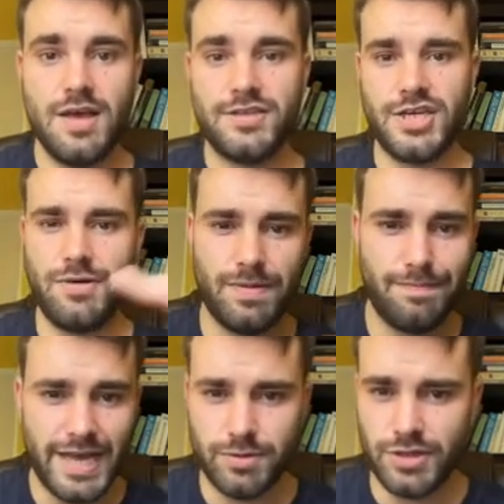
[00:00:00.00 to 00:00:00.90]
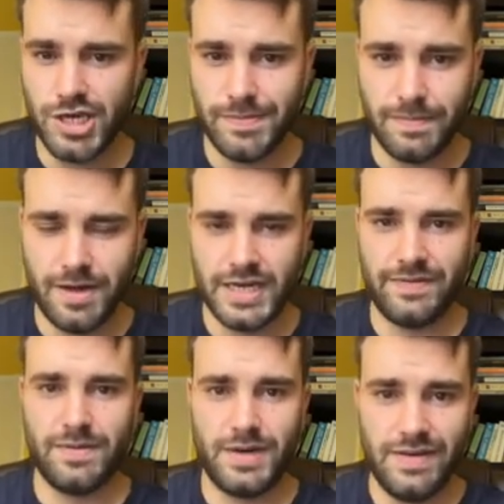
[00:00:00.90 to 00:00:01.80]
So you don't want to mess with the human mind if
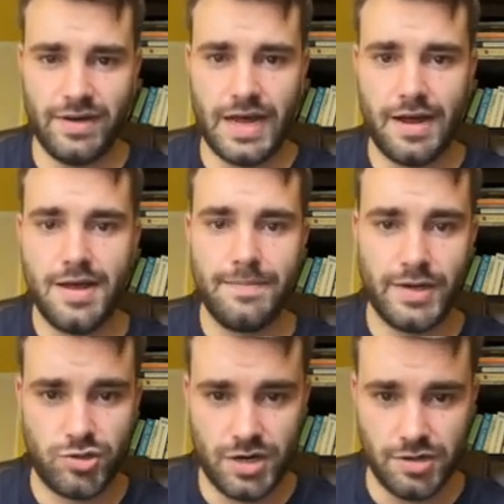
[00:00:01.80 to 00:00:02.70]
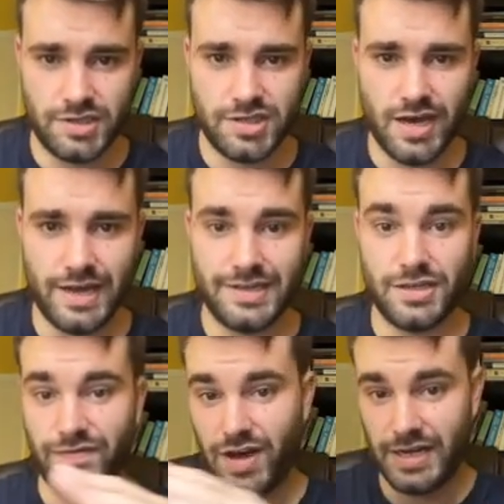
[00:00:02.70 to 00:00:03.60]
you believe in that by trying to use science to
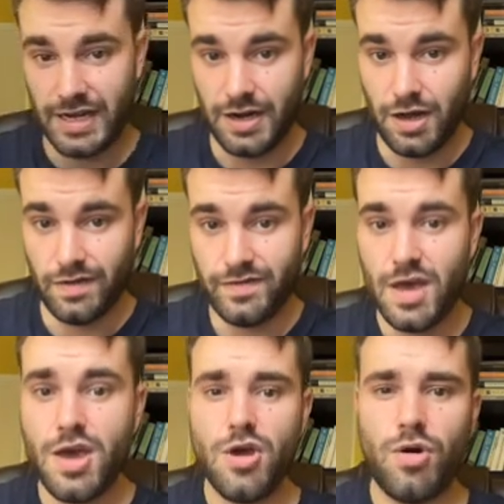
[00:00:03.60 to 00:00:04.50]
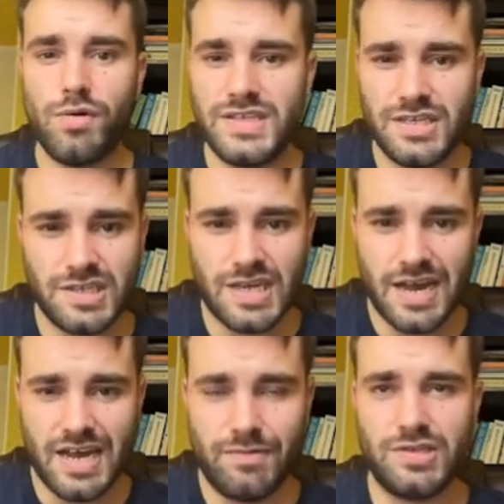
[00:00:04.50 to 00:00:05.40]
divide it in half. Or is he just
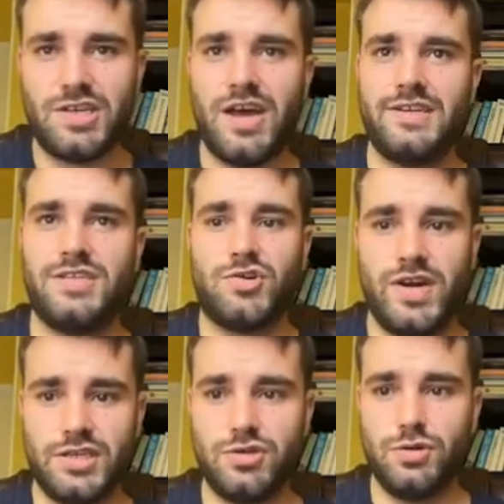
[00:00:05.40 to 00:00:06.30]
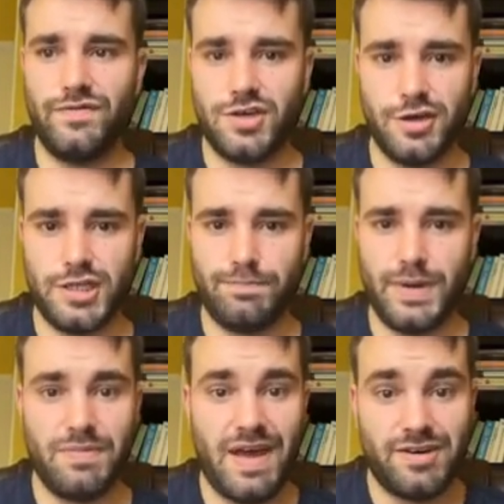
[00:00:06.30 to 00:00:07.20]
saying, well, science is a great tool for good,
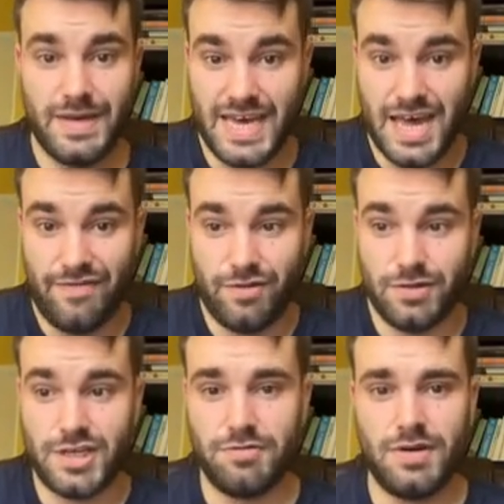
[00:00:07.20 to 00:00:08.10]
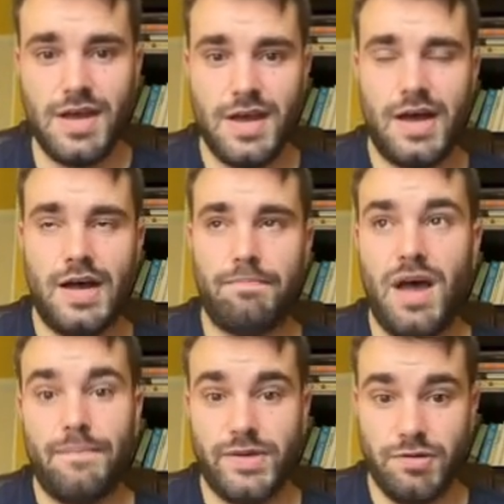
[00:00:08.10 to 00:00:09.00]
but we have to be careful, don't
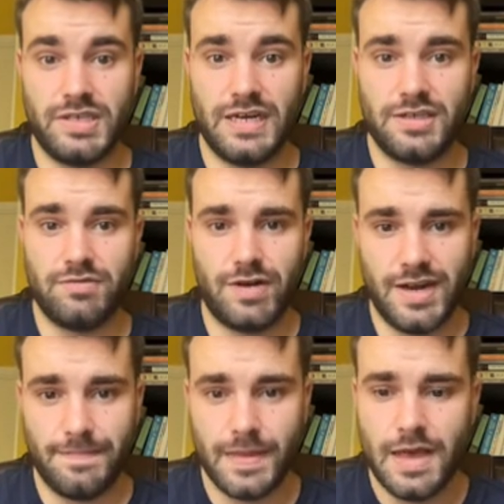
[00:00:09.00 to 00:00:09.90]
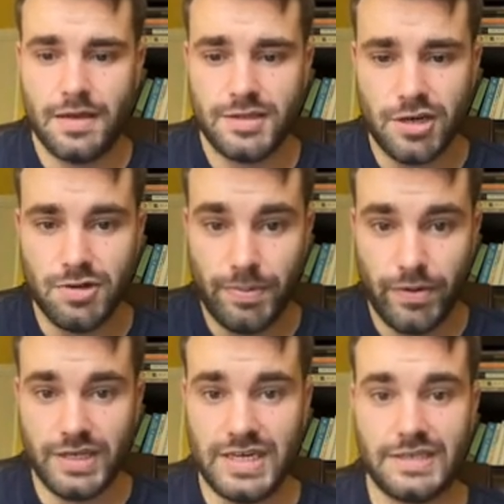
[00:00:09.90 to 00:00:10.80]
abuse it, right? So the
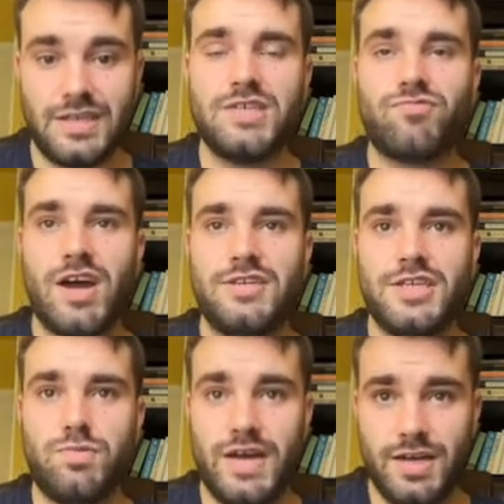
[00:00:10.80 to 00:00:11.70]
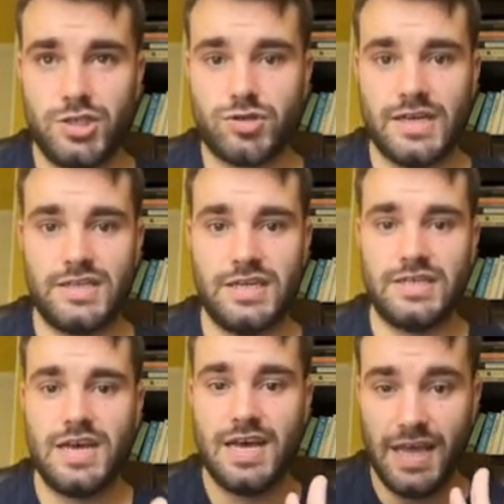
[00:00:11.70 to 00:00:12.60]
point is, these writers were interested
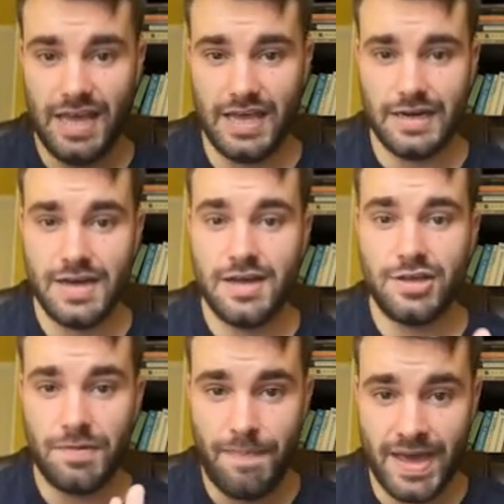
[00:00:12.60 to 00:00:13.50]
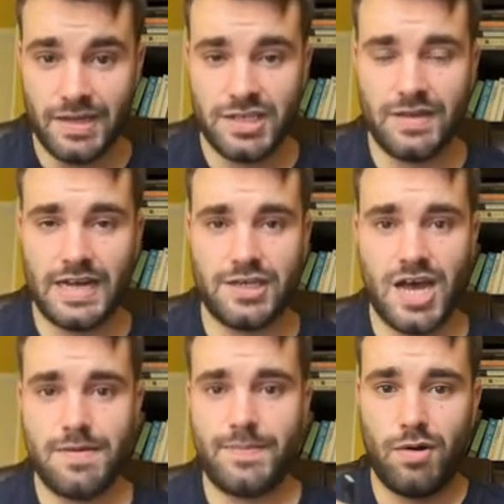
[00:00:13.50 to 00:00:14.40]
in the debates at their
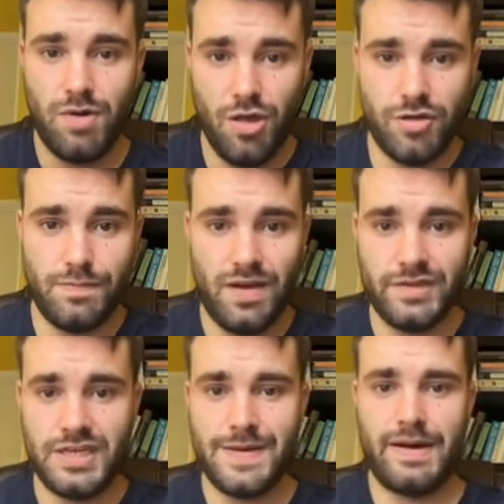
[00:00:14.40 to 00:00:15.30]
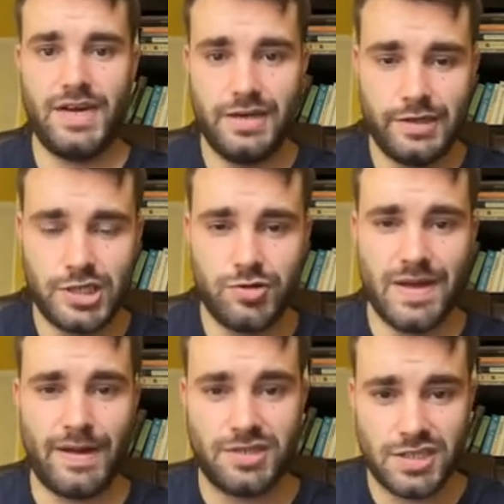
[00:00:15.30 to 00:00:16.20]
time about wealth and poverty, about industry,
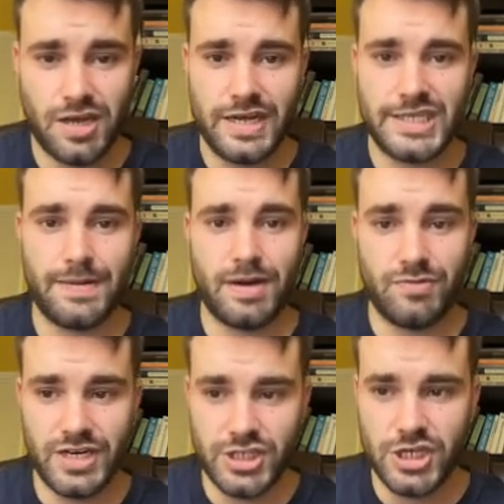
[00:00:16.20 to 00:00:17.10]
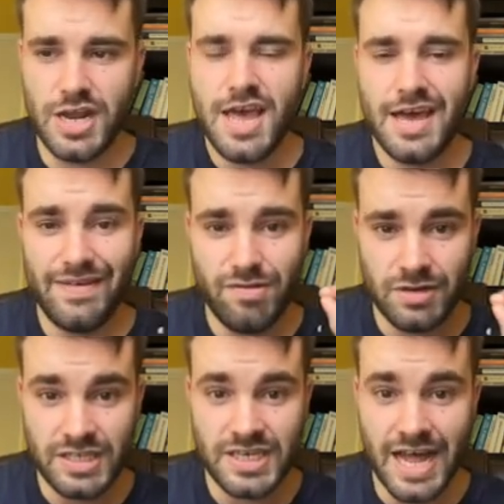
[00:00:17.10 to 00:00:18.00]
about science, about religion. And if you
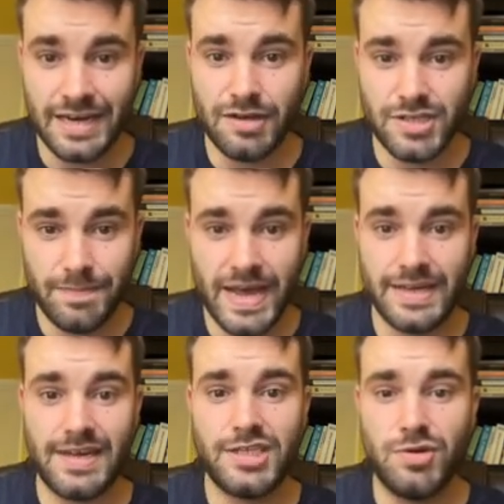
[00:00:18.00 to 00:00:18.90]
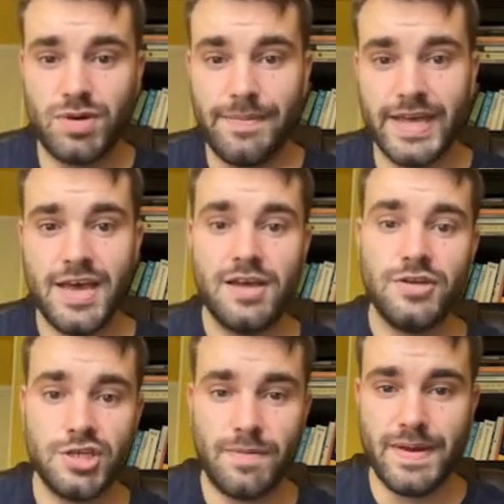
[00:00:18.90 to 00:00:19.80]
understand those debates, as you probably
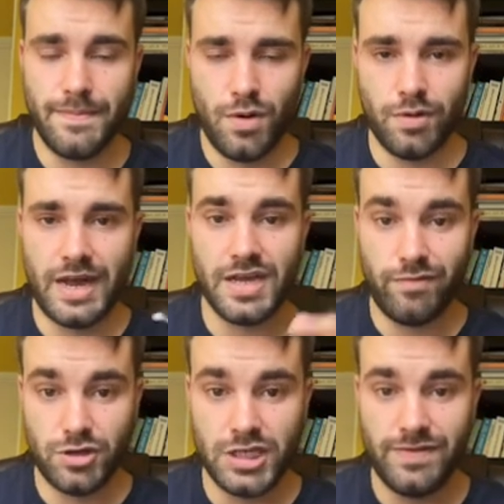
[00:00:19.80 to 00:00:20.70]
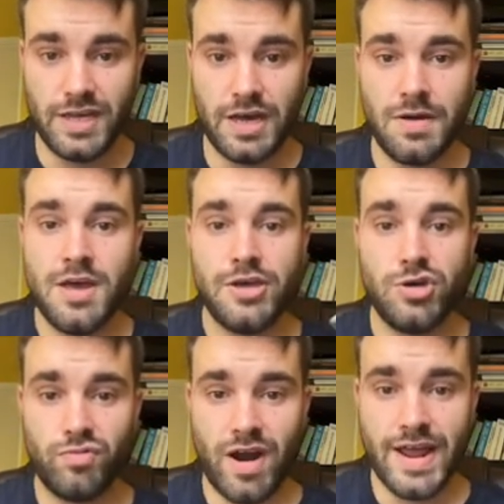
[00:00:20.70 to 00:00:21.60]
do a bit more now you've watched this video,
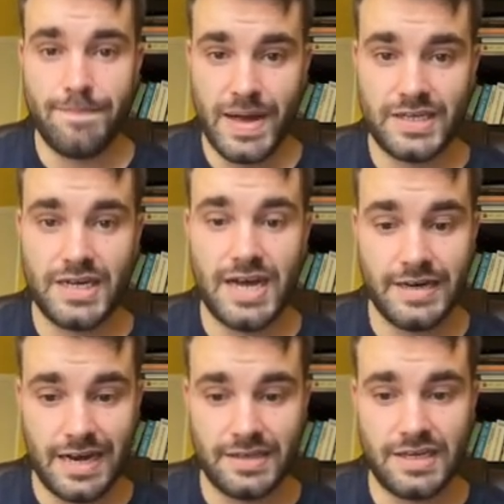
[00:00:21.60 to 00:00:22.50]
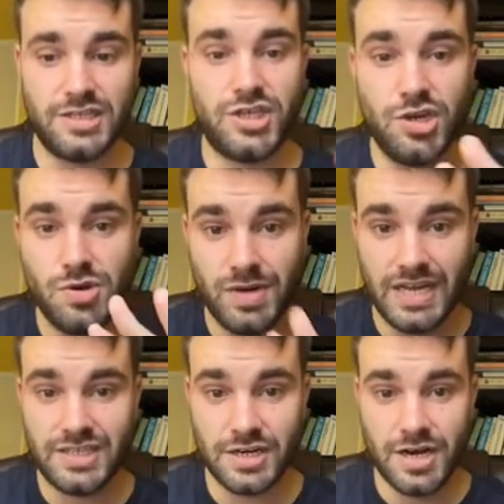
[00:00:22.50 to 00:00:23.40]
you'll write better analysis. Do you
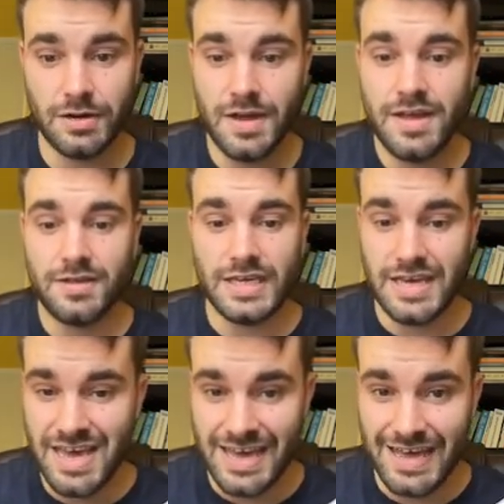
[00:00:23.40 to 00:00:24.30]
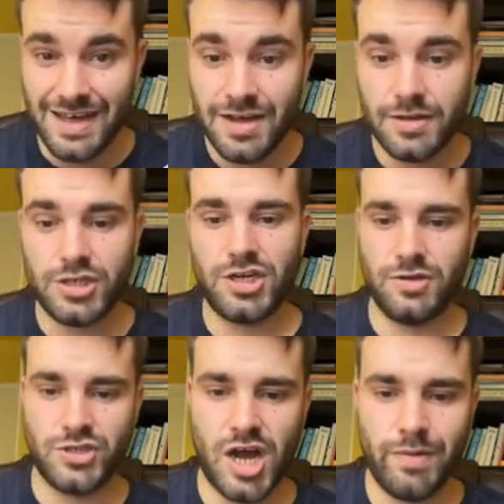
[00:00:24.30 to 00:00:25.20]
need to know the year that
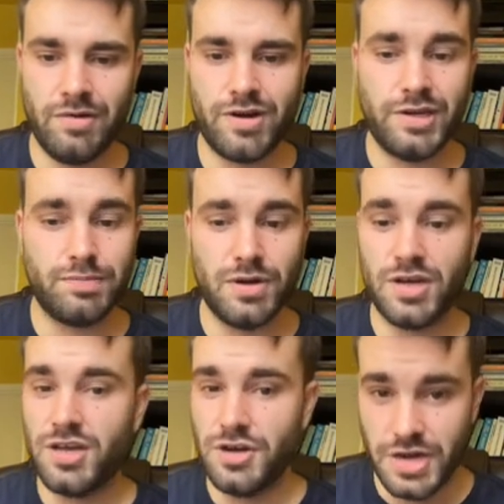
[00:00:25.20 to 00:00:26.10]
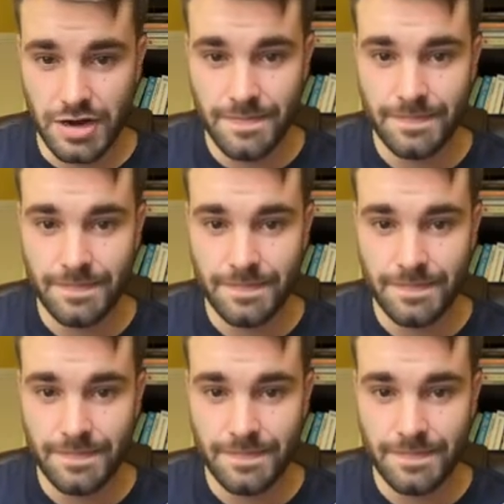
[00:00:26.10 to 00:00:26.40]
Charles Darwin wrote his book? No.